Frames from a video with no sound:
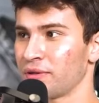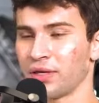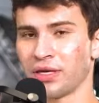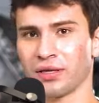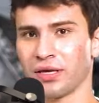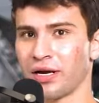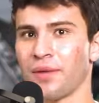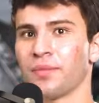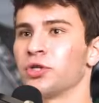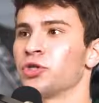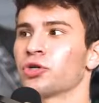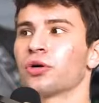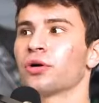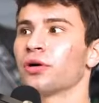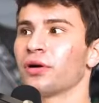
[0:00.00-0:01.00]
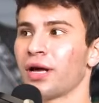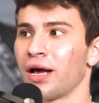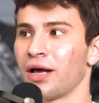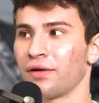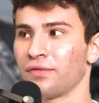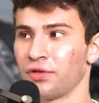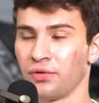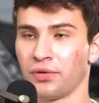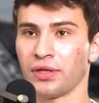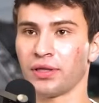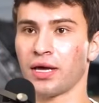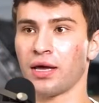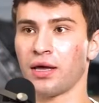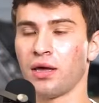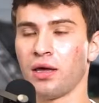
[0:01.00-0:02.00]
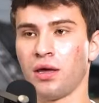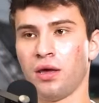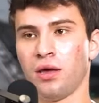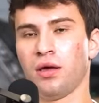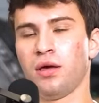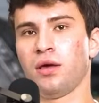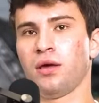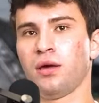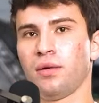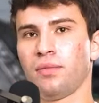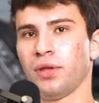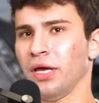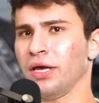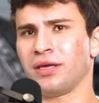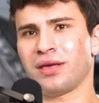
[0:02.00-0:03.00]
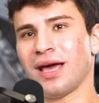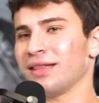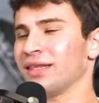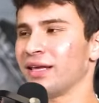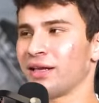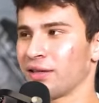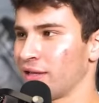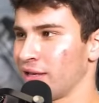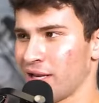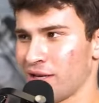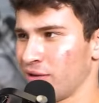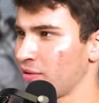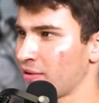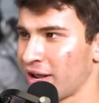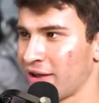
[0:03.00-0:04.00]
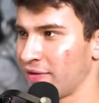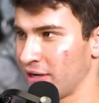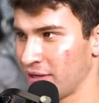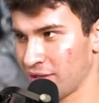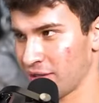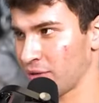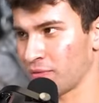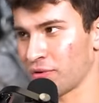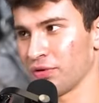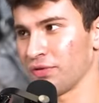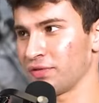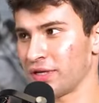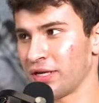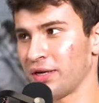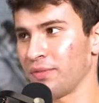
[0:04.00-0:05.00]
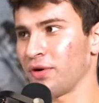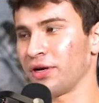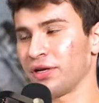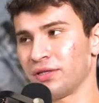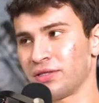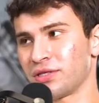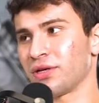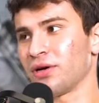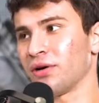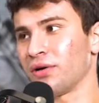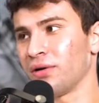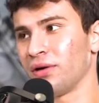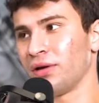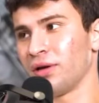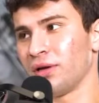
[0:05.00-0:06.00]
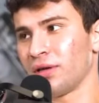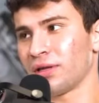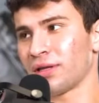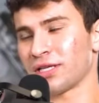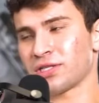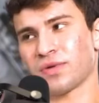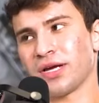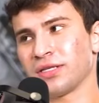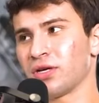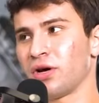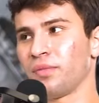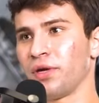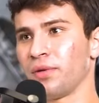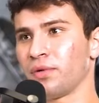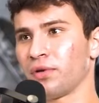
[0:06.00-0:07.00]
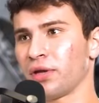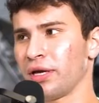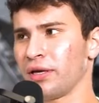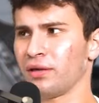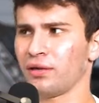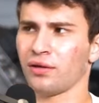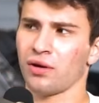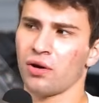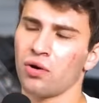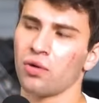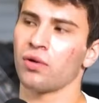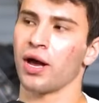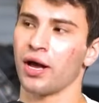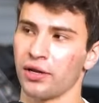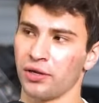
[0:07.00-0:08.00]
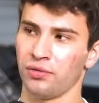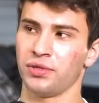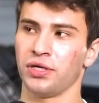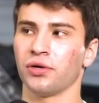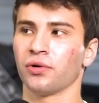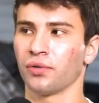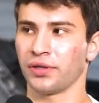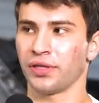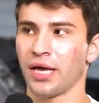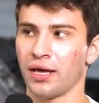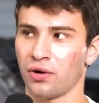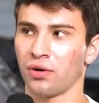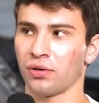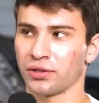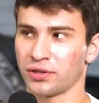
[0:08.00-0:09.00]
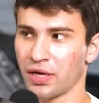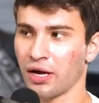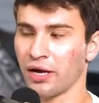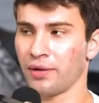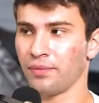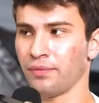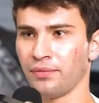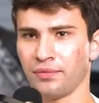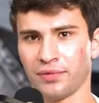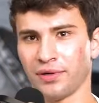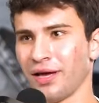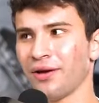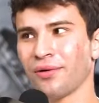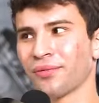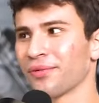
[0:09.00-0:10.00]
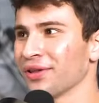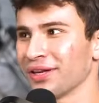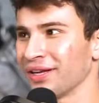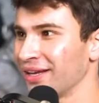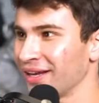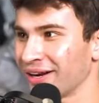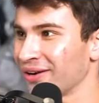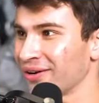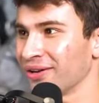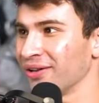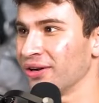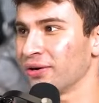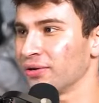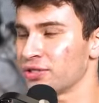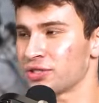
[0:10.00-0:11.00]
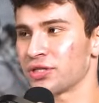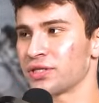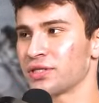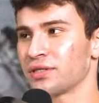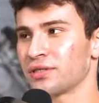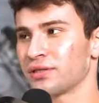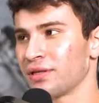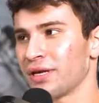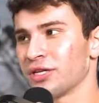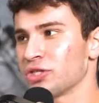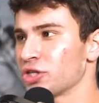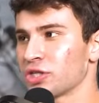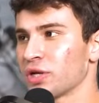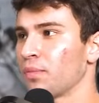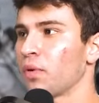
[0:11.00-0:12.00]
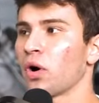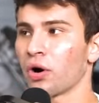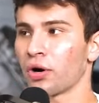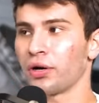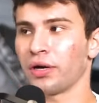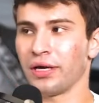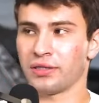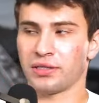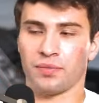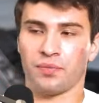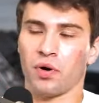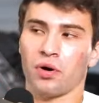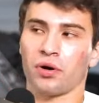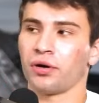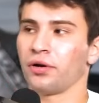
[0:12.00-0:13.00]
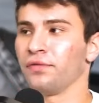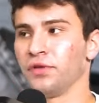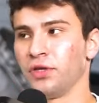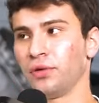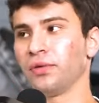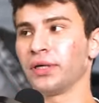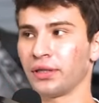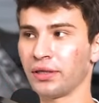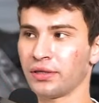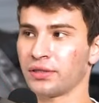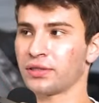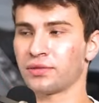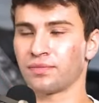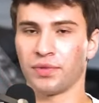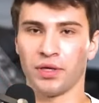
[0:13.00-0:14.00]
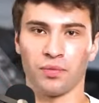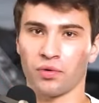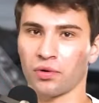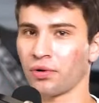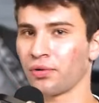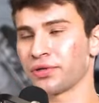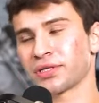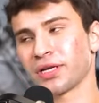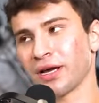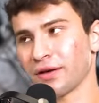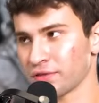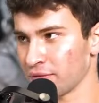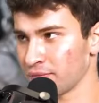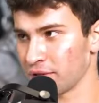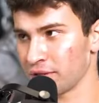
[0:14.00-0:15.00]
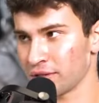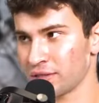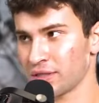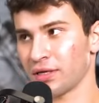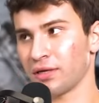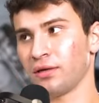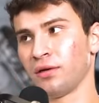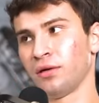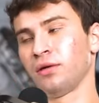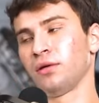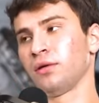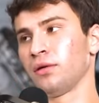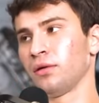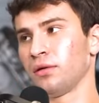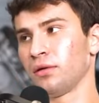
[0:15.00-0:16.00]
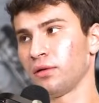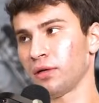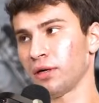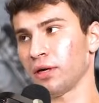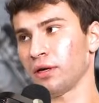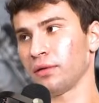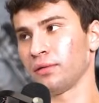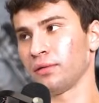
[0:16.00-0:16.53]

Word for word: thing. Like I matured out of doing that, but like at the end of the day, you don't have anything to prove to anybody. So yeah. that's what I tell people. Like, oh, how do you deal with that all the time? I don't really care, you know. It's just it's just a part it's a part of doing this. People are always going to have something to say. Yeah. Yeah.